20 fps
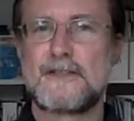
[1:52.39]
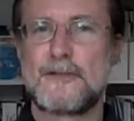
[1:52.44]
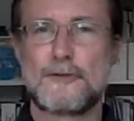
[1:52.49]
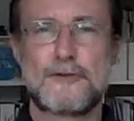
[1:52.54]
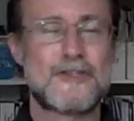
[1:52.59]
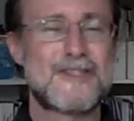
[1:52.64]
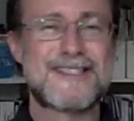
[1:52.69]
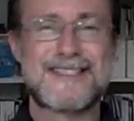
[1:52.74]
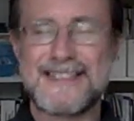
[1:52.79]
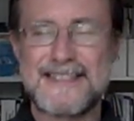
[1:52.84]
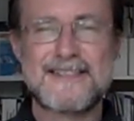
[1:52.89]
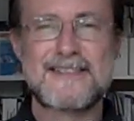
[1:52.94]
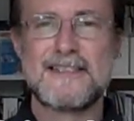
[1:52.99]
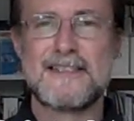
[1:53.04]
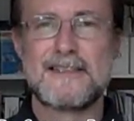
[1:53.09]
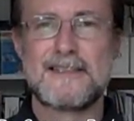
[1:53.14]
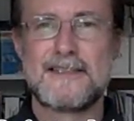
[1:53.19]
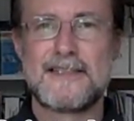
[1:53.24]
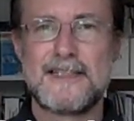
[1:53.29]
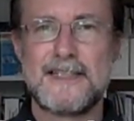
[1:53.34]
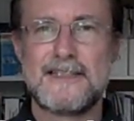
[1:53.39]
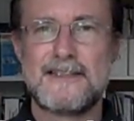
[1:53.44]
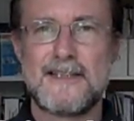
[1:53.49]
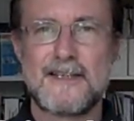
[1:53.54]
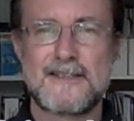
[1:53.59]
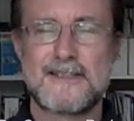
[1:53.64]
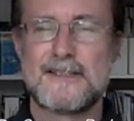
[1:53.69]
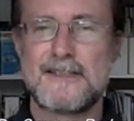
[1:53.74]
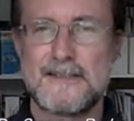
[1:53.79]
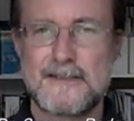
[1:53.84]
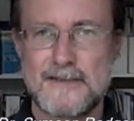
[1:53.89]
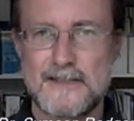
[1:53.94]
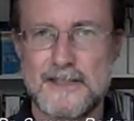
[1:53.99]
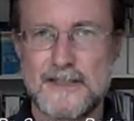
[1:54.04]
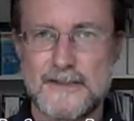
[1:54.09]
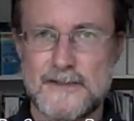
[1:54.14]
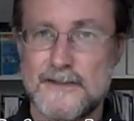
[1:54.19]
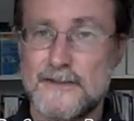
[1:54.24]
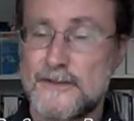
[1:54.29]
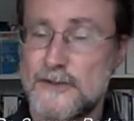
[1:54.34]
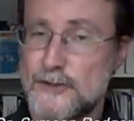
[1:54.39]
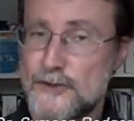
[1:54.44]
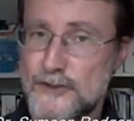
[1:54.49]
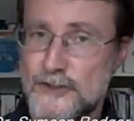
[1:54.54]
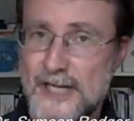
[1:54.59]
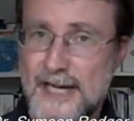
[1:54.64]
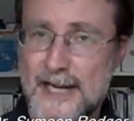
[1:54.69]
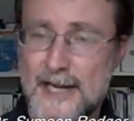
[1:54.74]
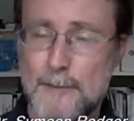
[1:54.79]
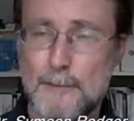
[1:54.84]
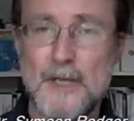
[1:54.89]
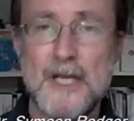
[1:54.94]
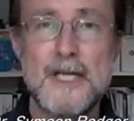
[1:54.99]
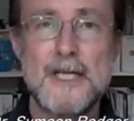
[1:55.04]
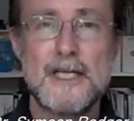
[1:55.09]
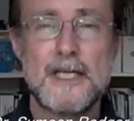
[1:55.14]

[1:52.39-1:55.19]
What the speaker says: There just isn't. It doesn't exist. It's a sham.